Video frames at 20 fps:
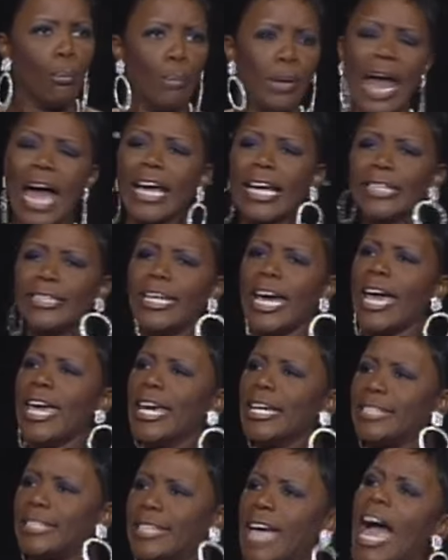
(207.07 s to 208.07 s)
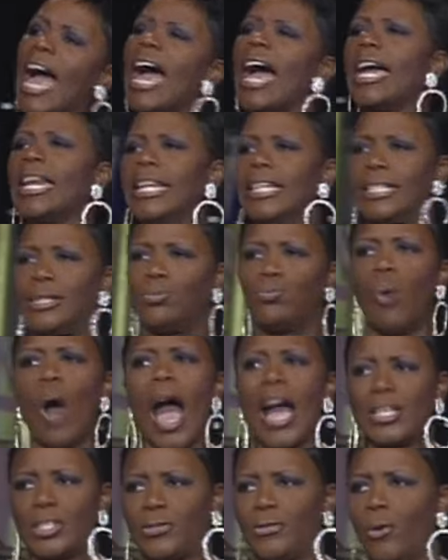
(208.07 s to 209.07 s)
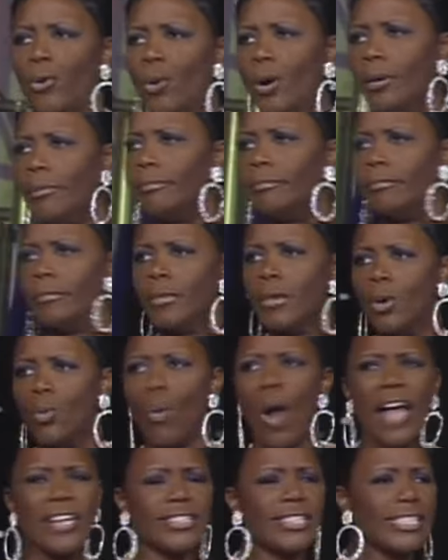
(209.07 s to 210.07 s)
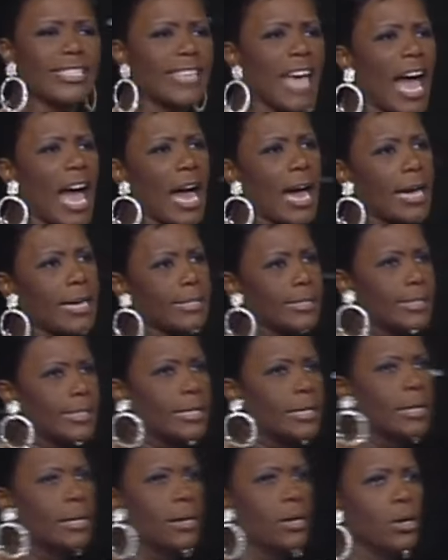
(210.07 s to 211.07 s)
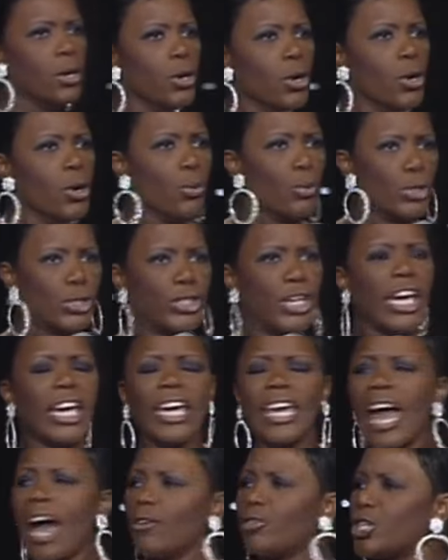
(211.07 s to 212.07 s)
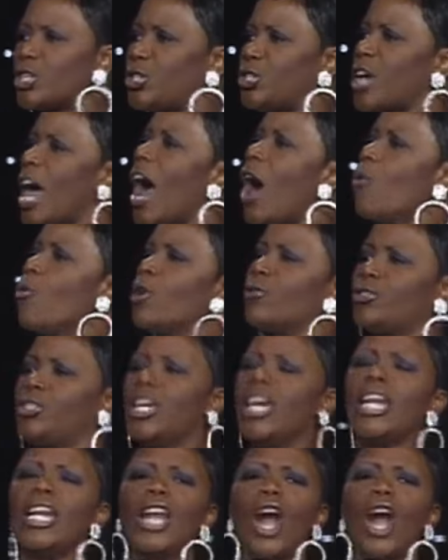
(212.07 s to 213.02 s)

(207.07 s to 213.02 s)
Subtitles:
But I can tell you a sign to watch for. Watch the signs. When she get out the shower, if she